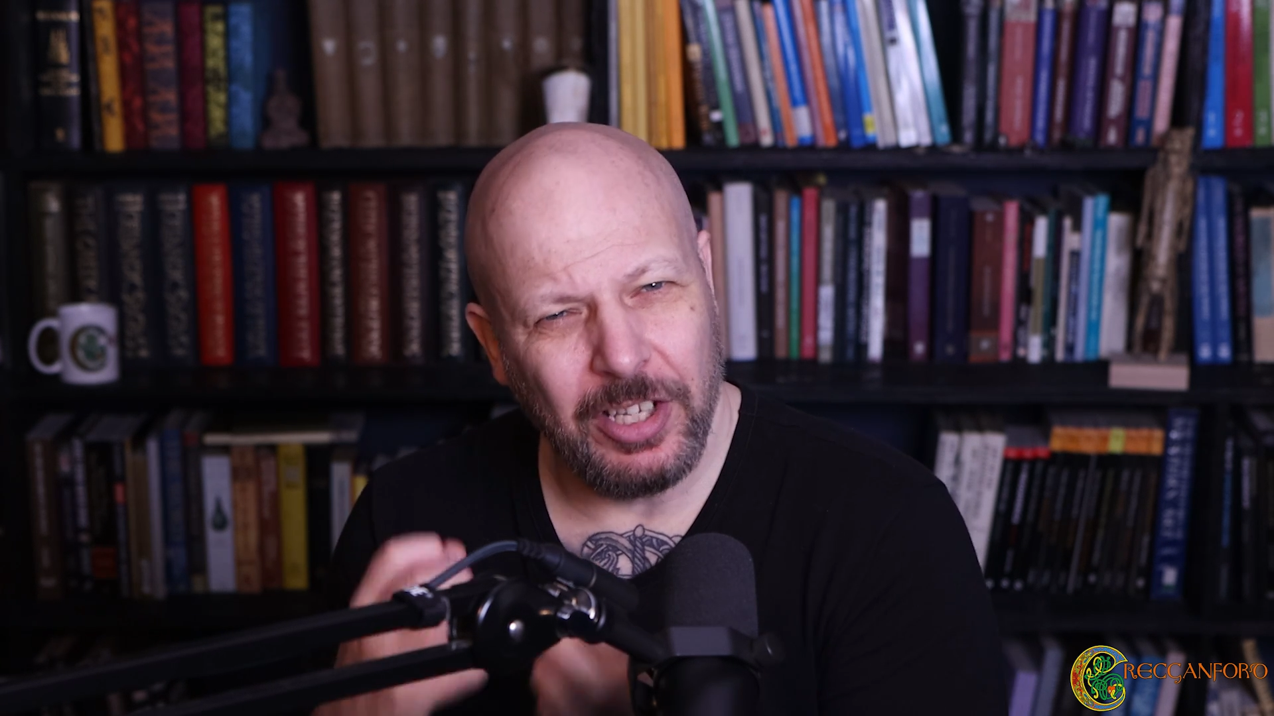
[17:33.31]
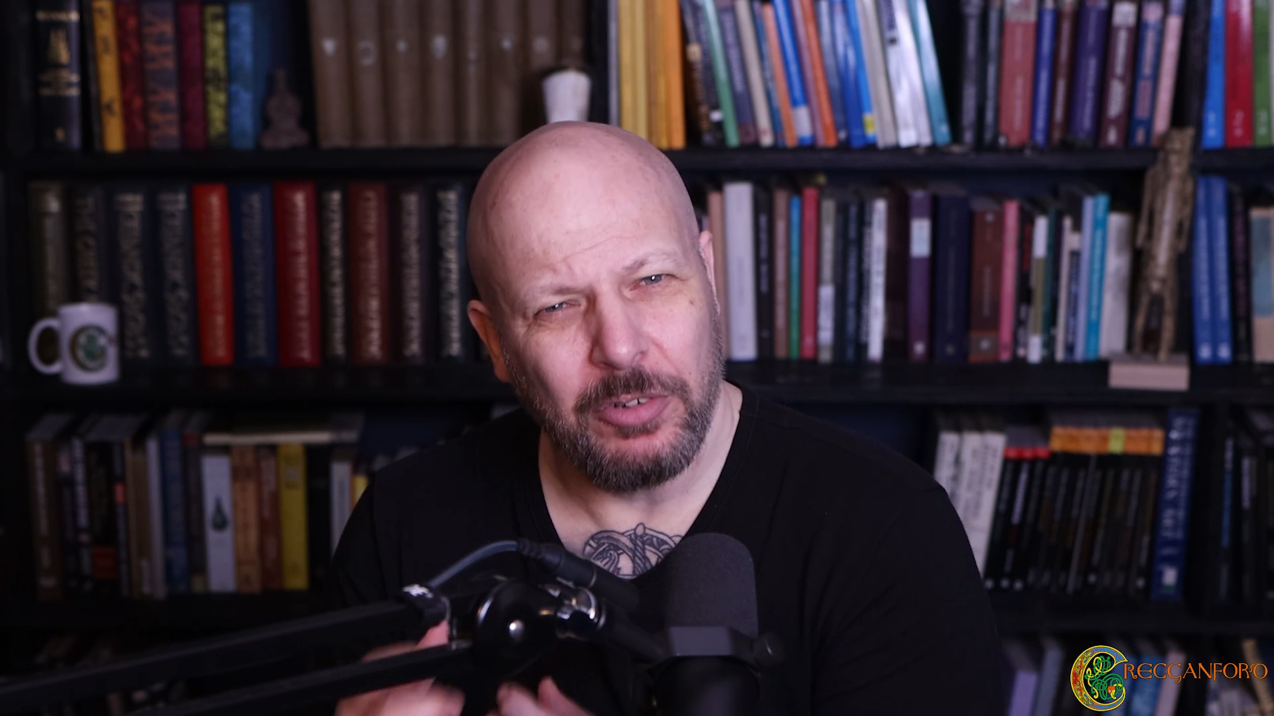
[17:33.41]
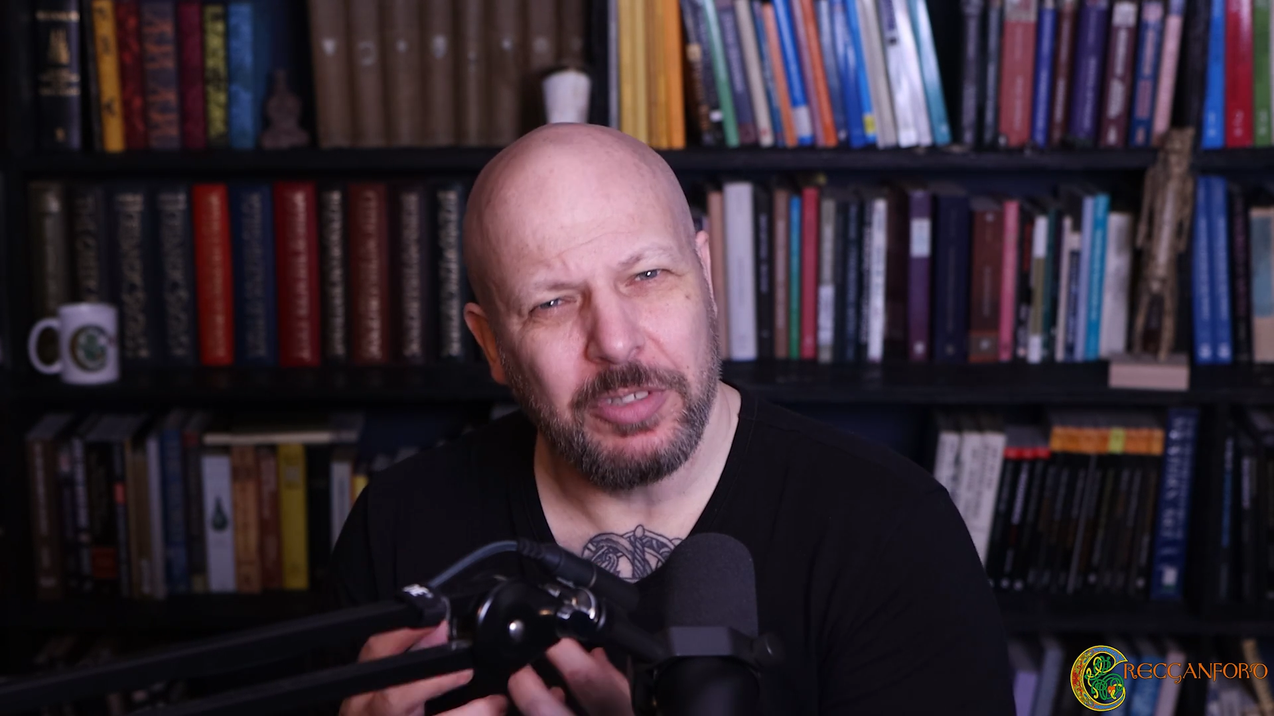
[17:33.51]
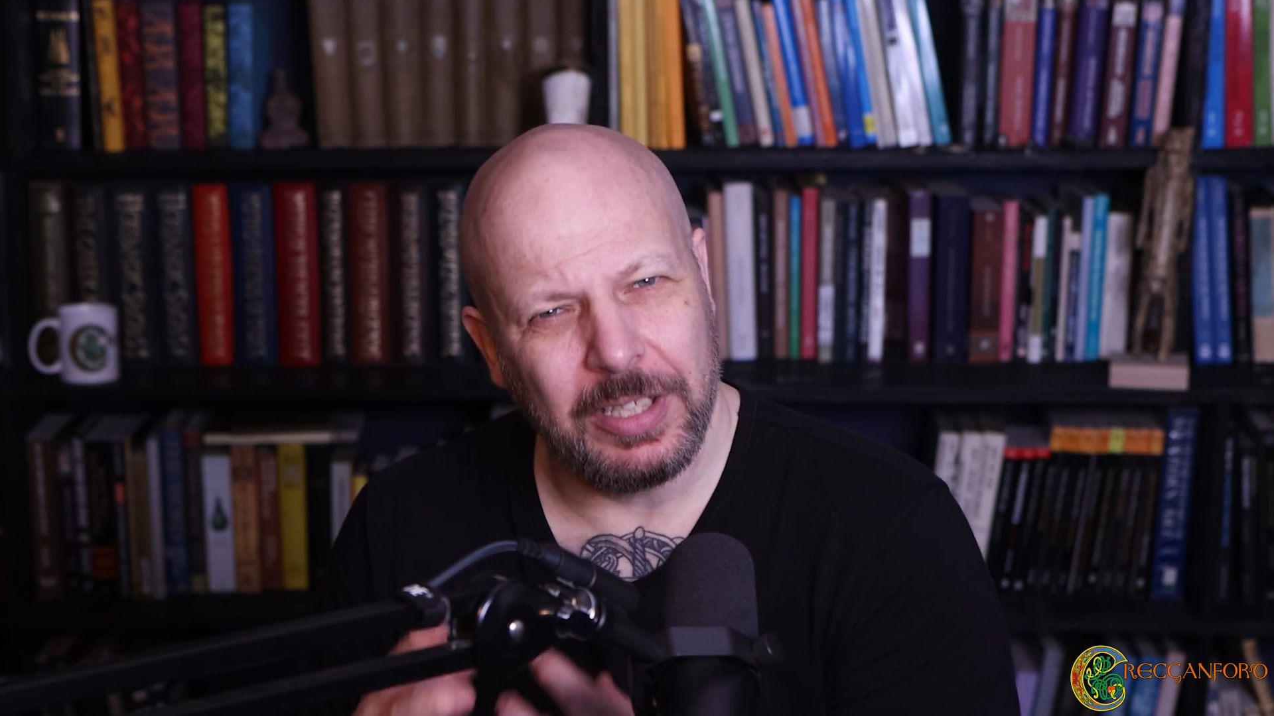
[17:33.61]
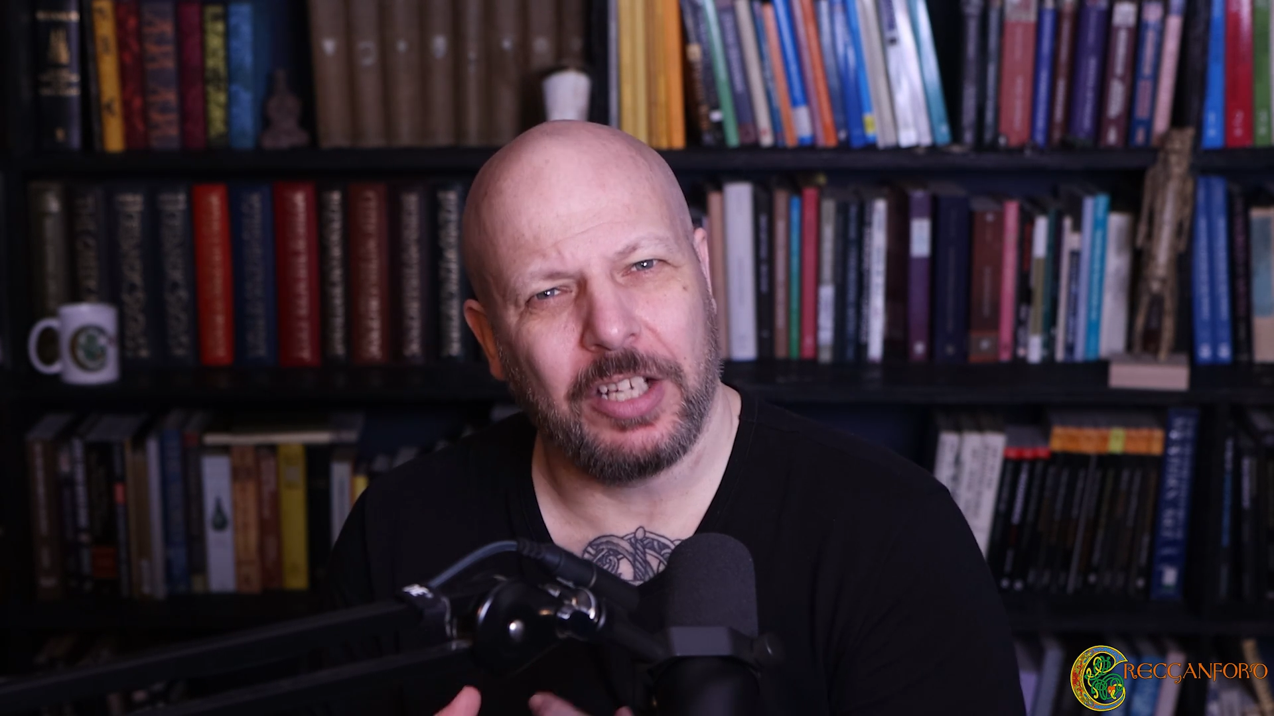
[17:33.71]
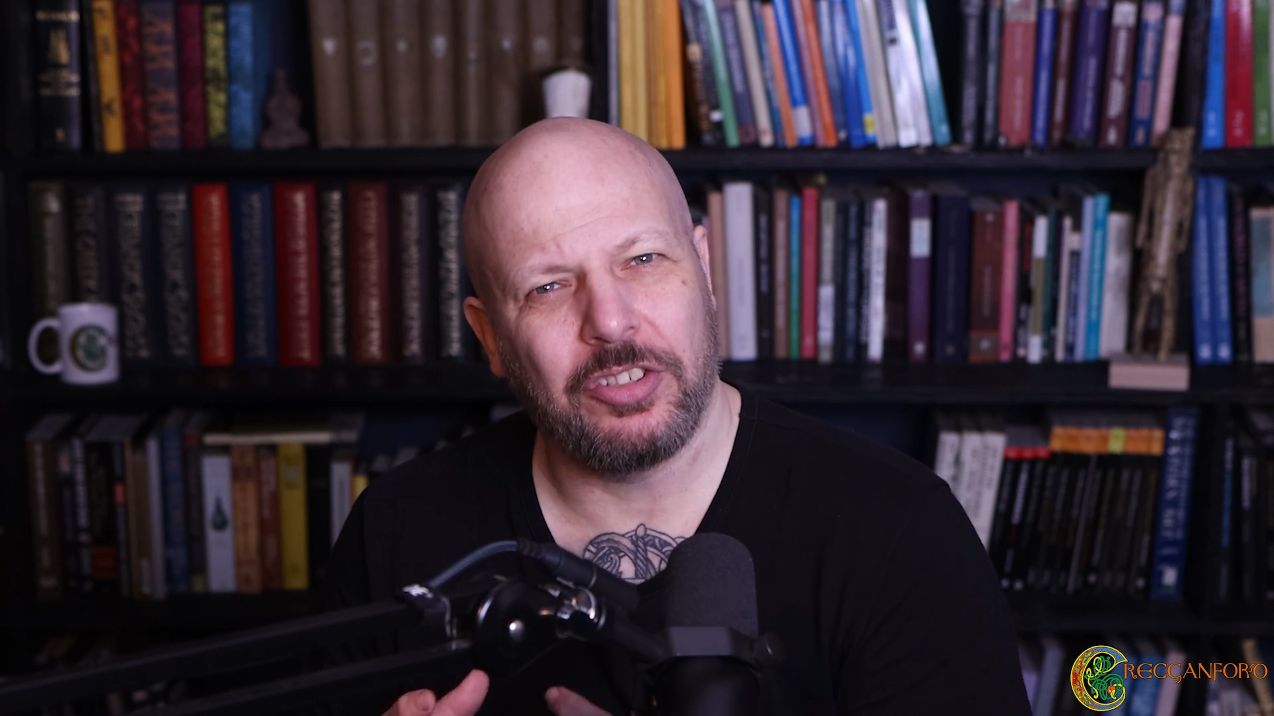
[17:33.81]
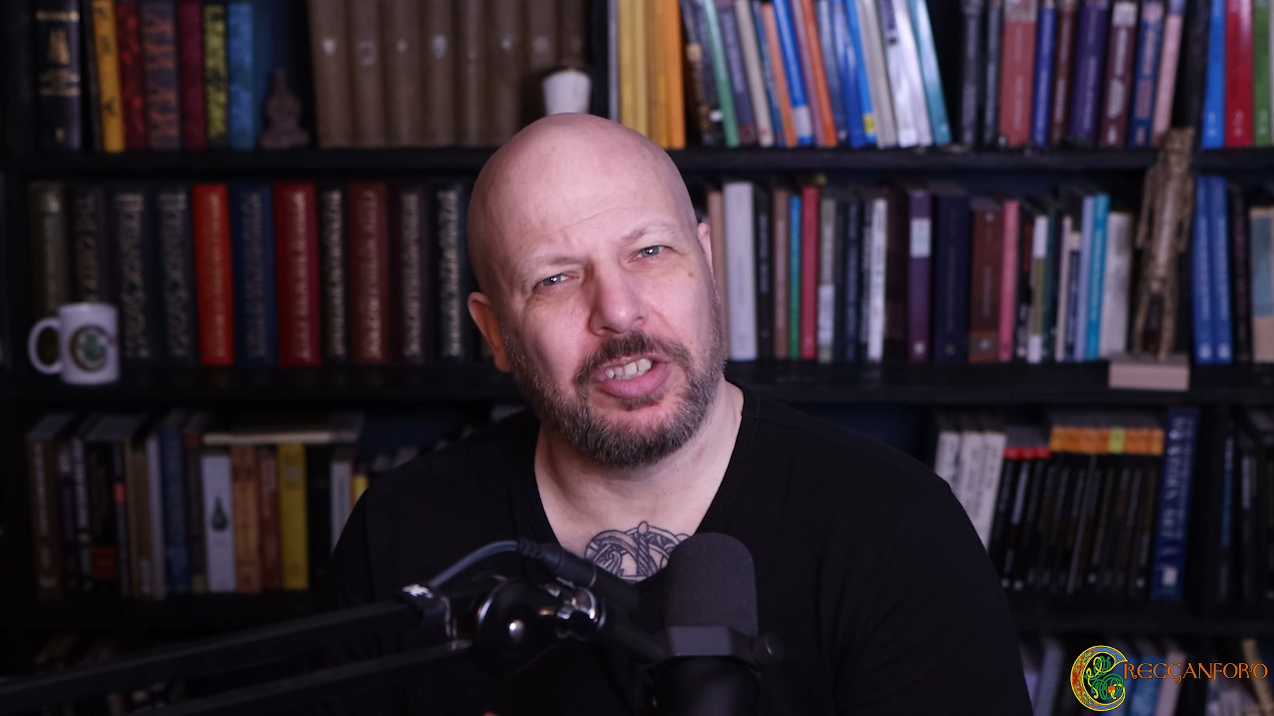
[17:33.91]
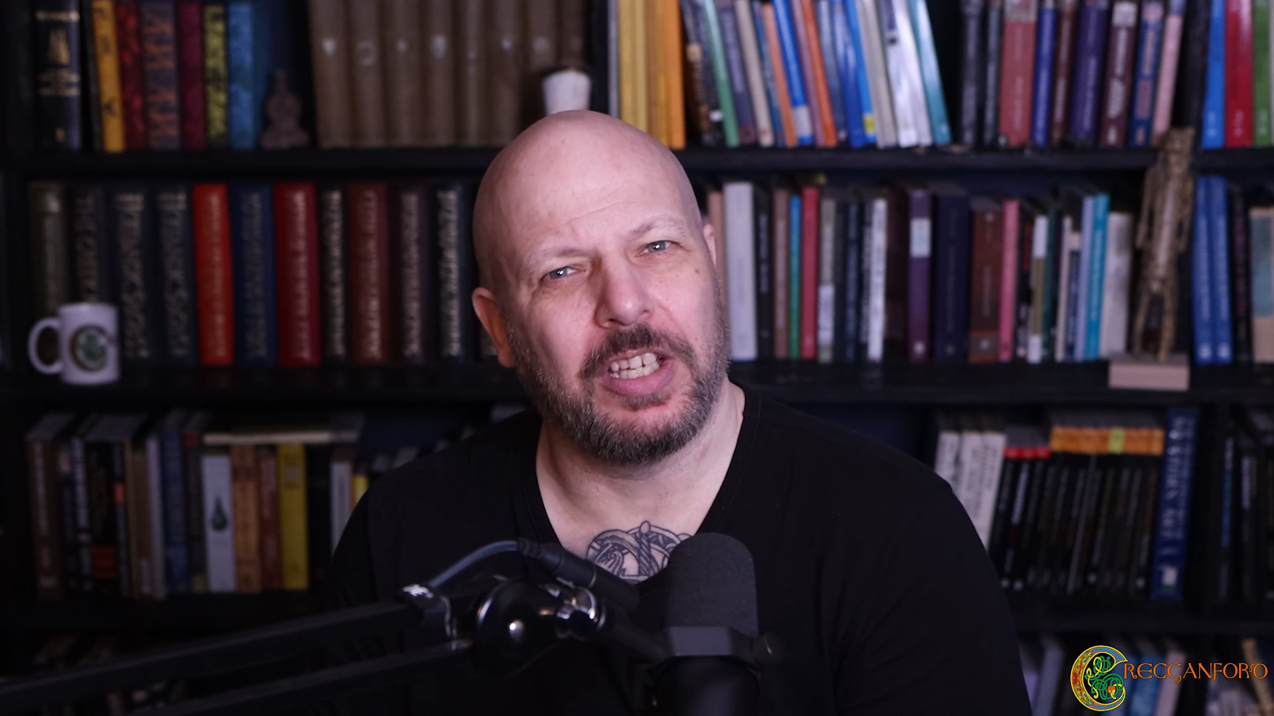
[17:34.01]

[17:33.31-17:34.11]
no such